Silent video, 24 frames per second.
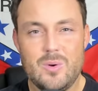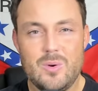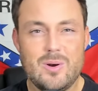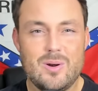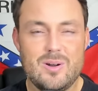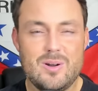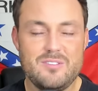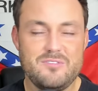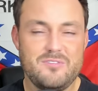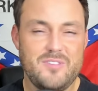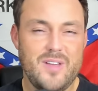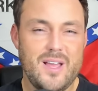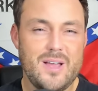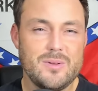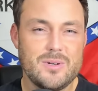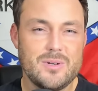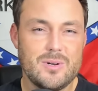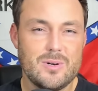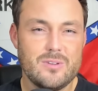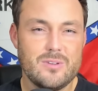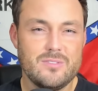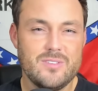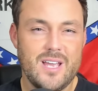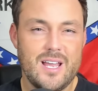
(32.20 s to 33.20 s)
and
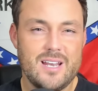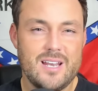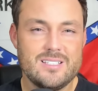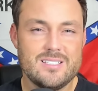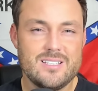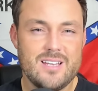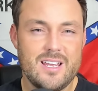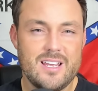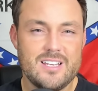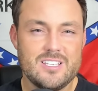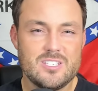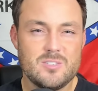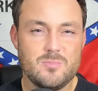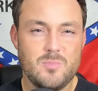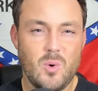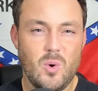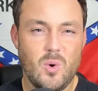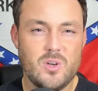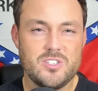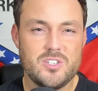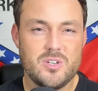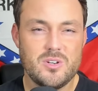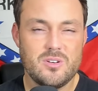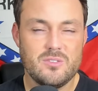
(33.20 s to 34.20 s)
founder of Natty State
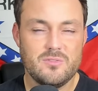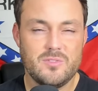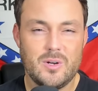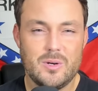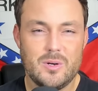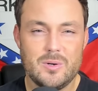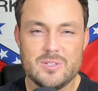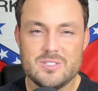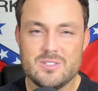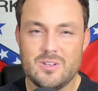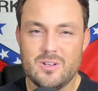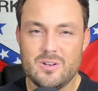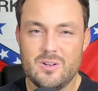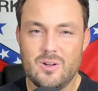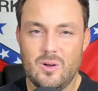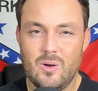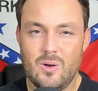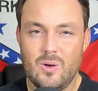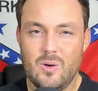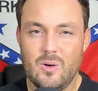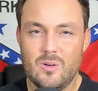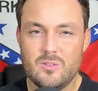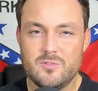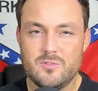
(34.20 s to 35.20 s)
Sports. You can follow us on
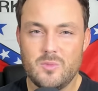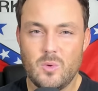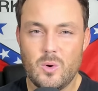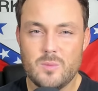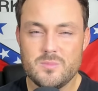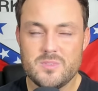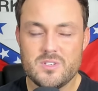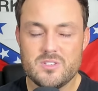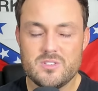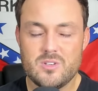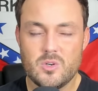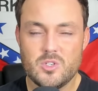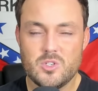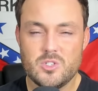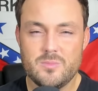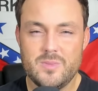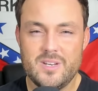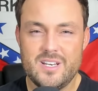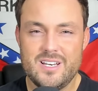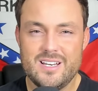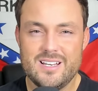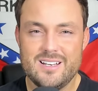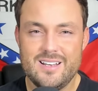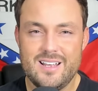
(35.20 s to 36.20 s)
all forms of social
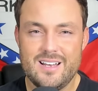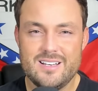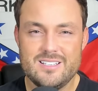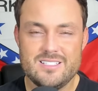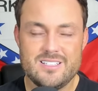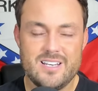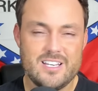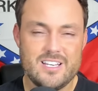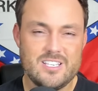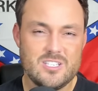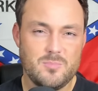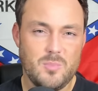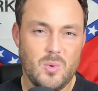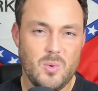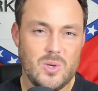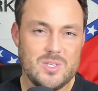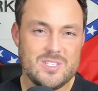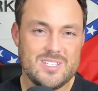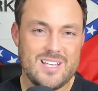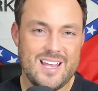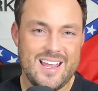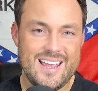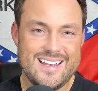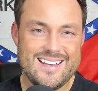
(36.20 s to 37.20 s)
media at Natty State
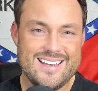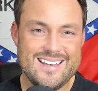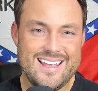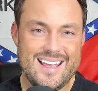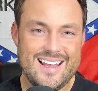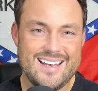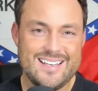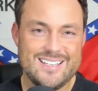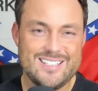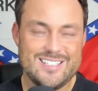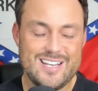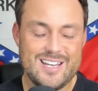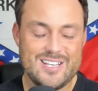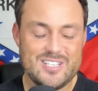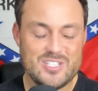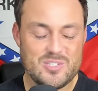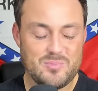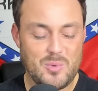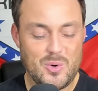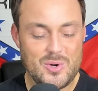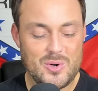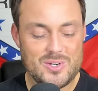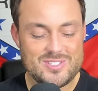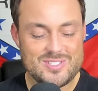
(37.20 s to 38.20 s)
Sports and natty state
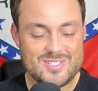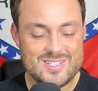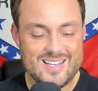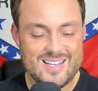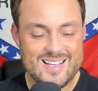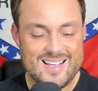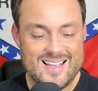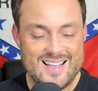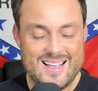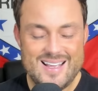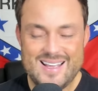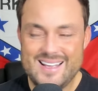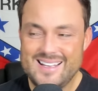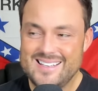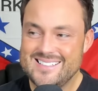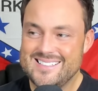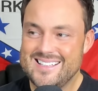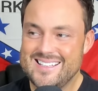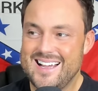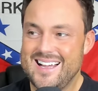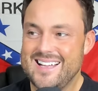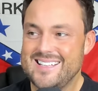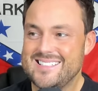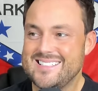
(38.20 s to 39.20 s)
sports
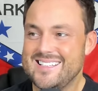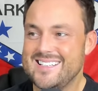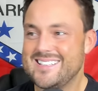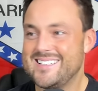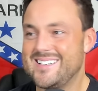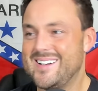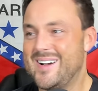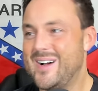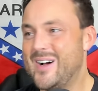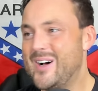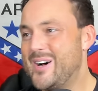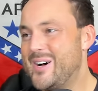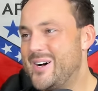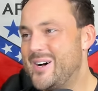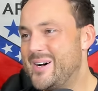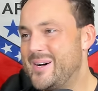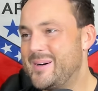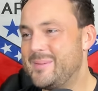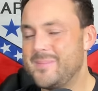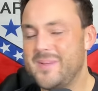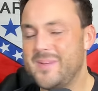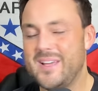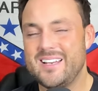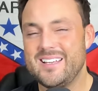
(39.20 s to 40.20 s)
dot
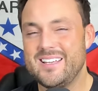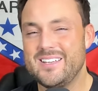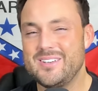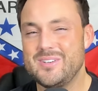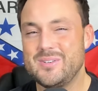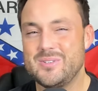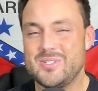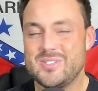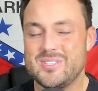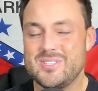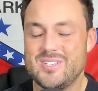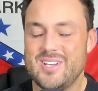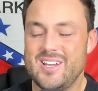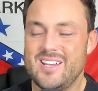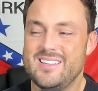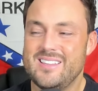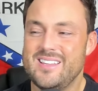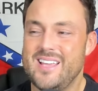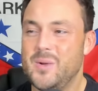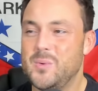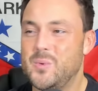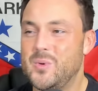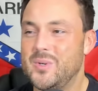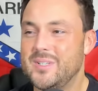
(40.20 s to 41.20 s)
com. Had to get used to saying
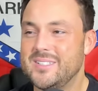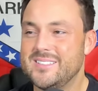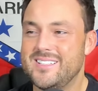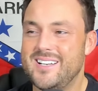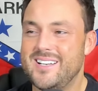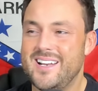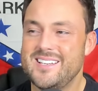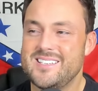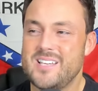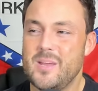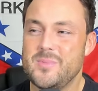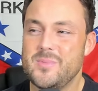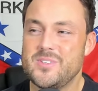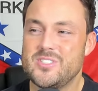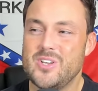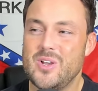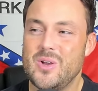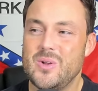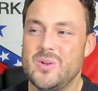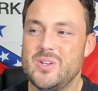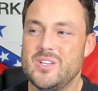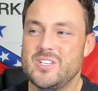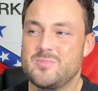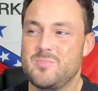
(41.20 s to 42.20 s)
that one. Today's
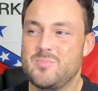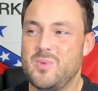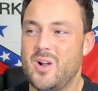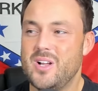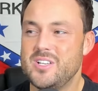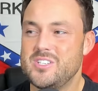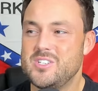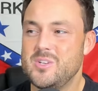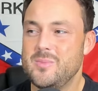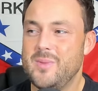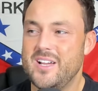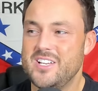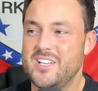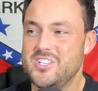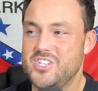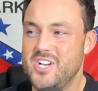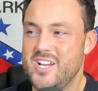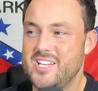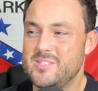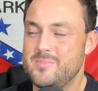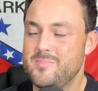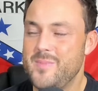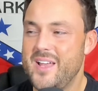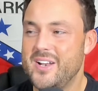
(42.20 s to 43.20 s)
episode is brought to you by
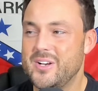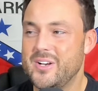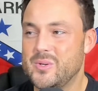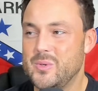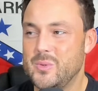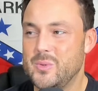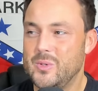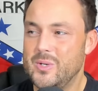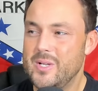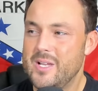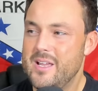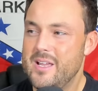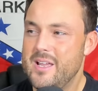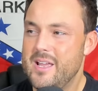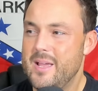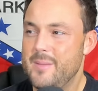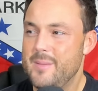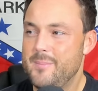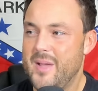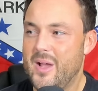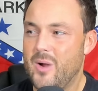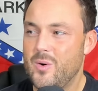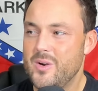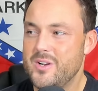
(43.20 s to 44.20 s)
Jace Medical.
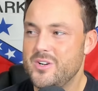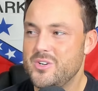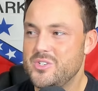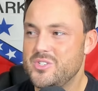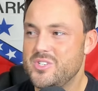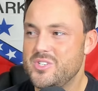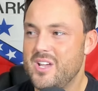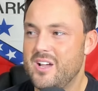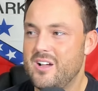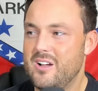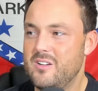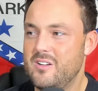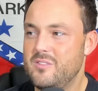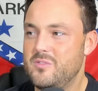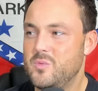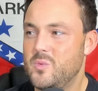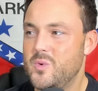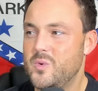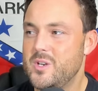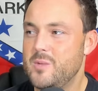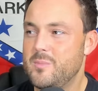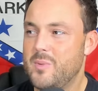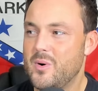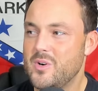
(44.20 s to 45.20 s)
Empower yourself
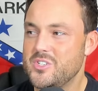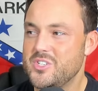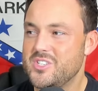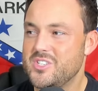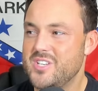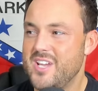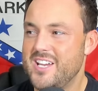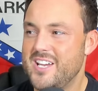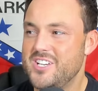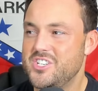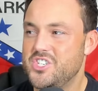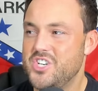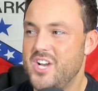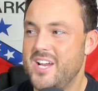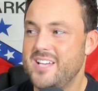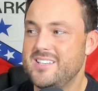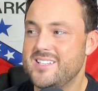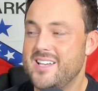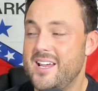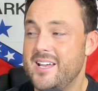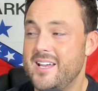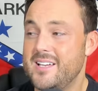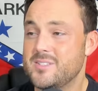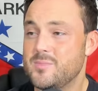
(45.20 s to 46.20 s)
when you purchase a Jace
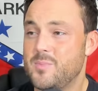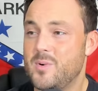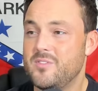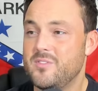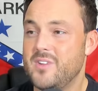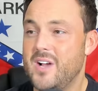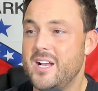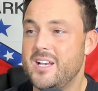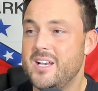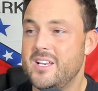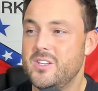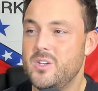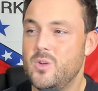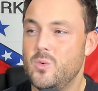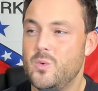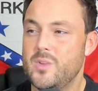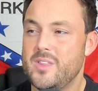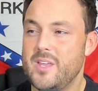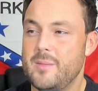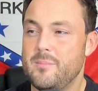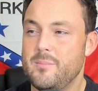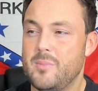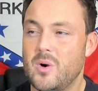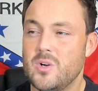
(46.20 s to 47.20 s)
case, providing you
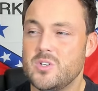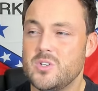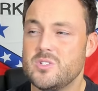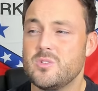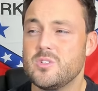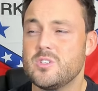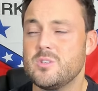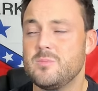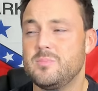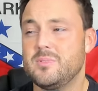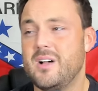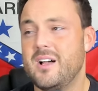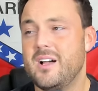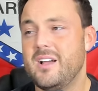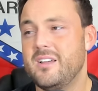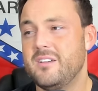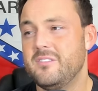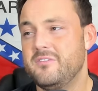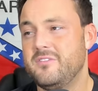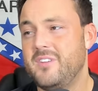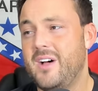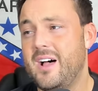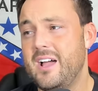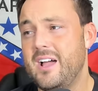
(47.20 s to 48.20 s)
with a personal supply
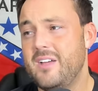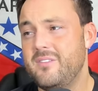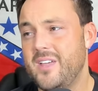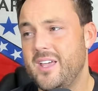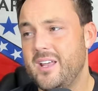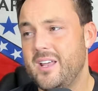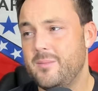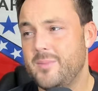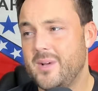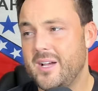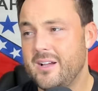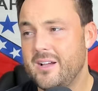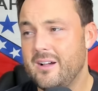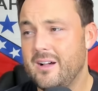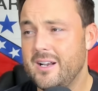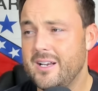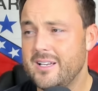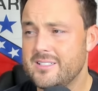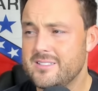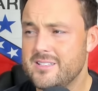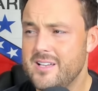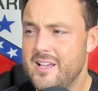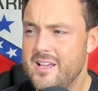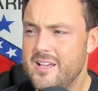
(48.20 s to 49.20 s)
of five
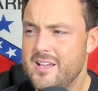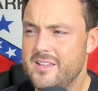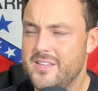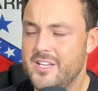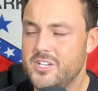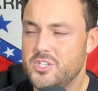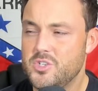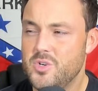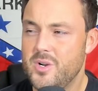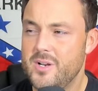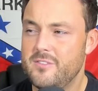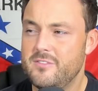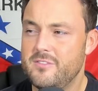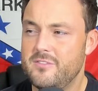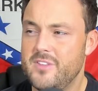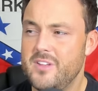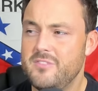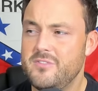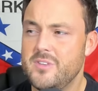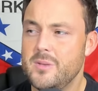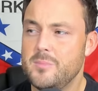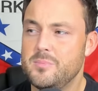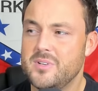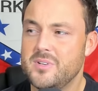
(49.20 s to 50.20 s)
antibiotics that treat
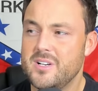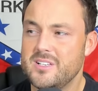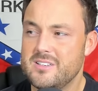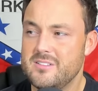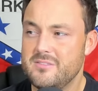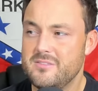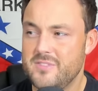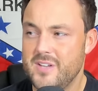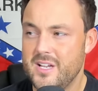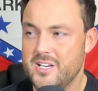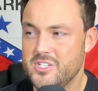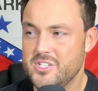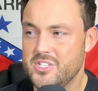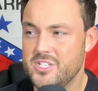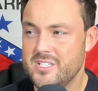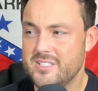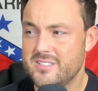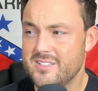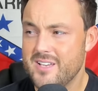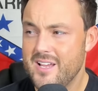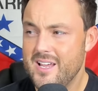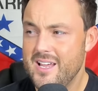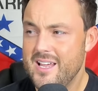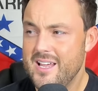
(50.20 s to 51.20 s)
fifty plus
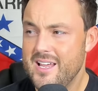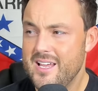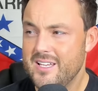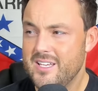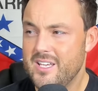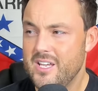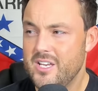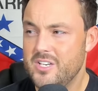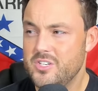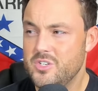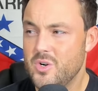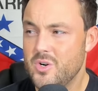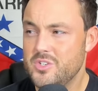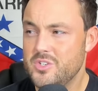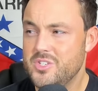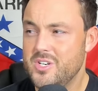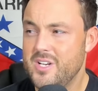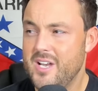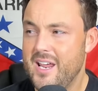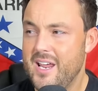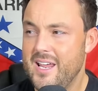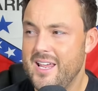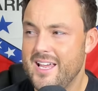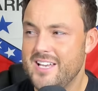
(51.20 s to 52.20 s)
infections. Get yours
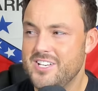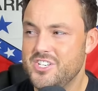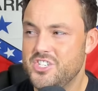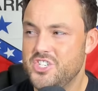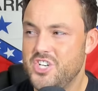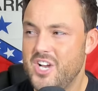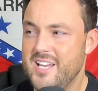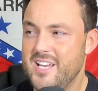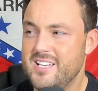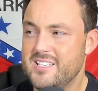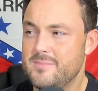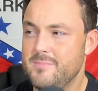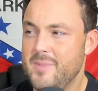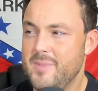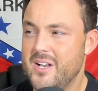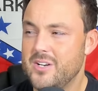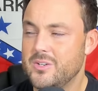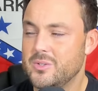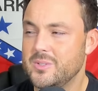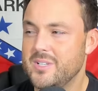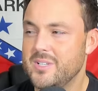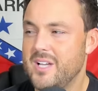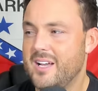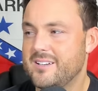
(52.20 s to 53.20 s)
today at jace
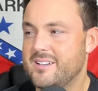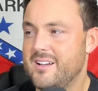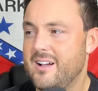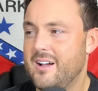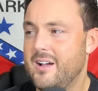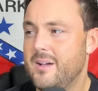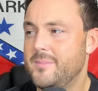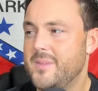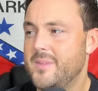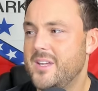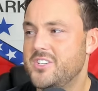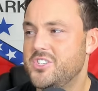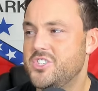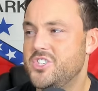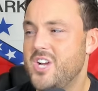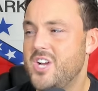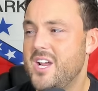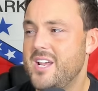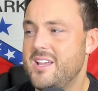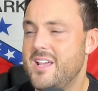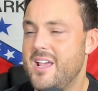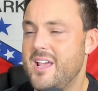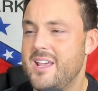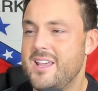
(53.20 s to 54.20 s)
medical dot com. That's
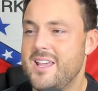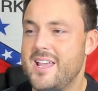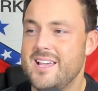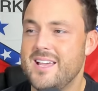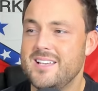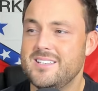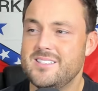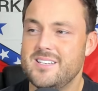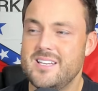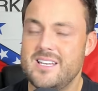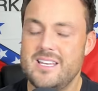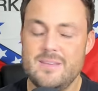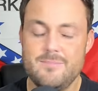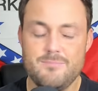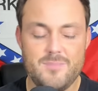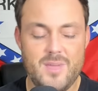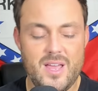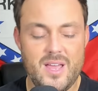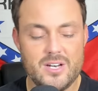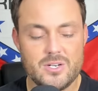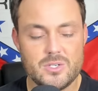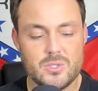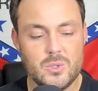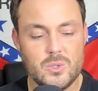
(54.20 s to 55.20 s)
J A S E
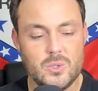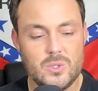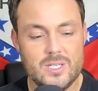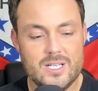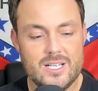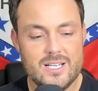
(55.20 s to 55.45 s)
medical